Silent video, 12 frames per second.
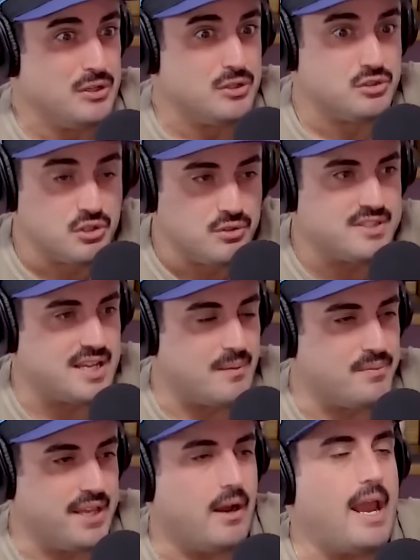do
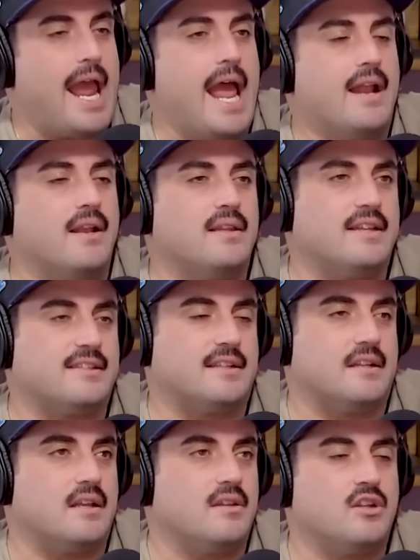something here. And
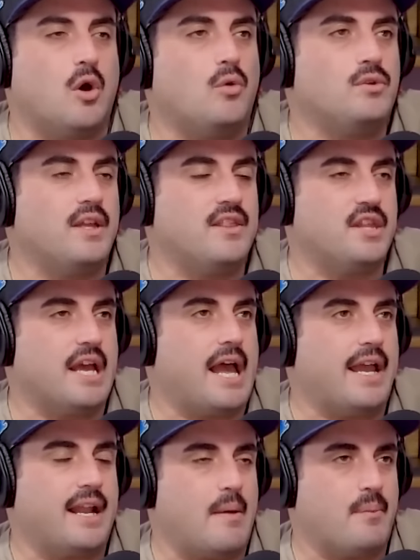listen, the only thing I
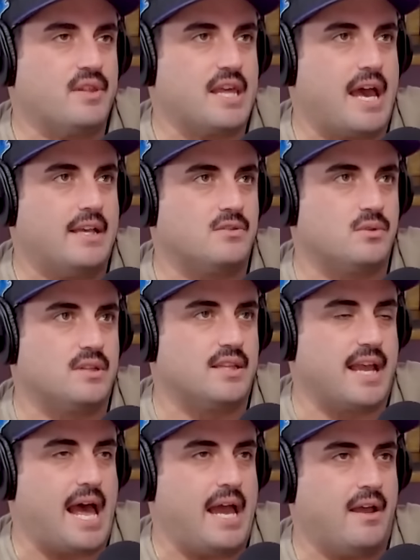can empathize with the
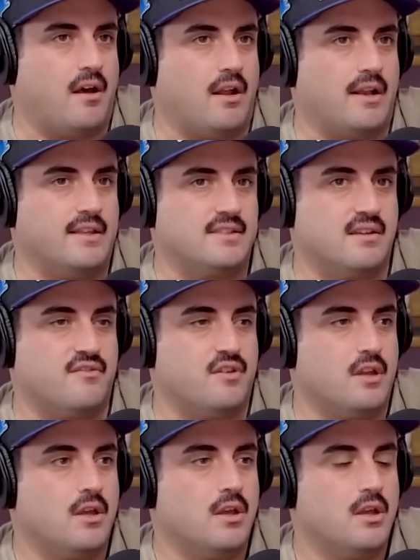guy on is if
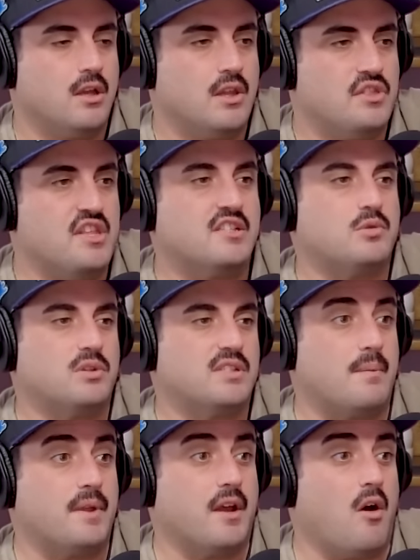this was
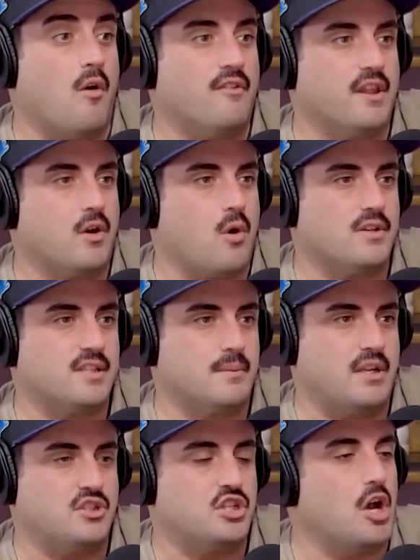something over the course of the
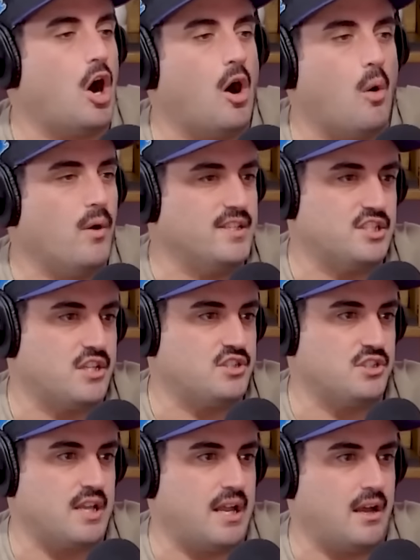month, she always says
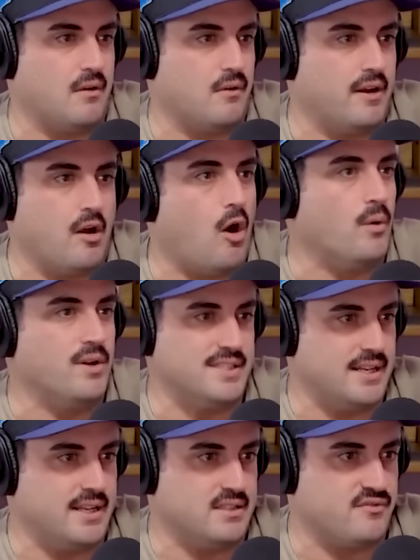she's not hungry and always
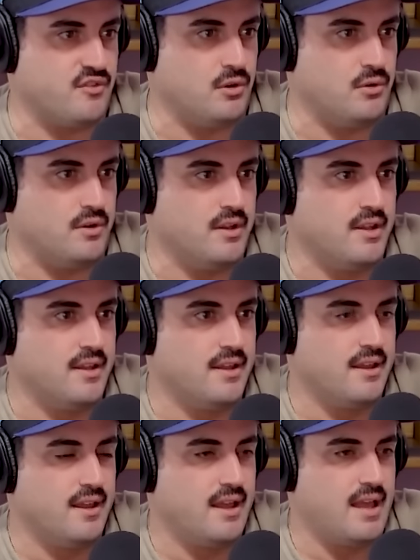eating his food.
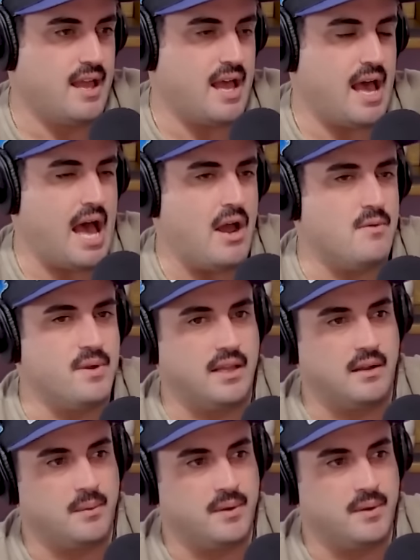Mm-hmm. I'd be a little bit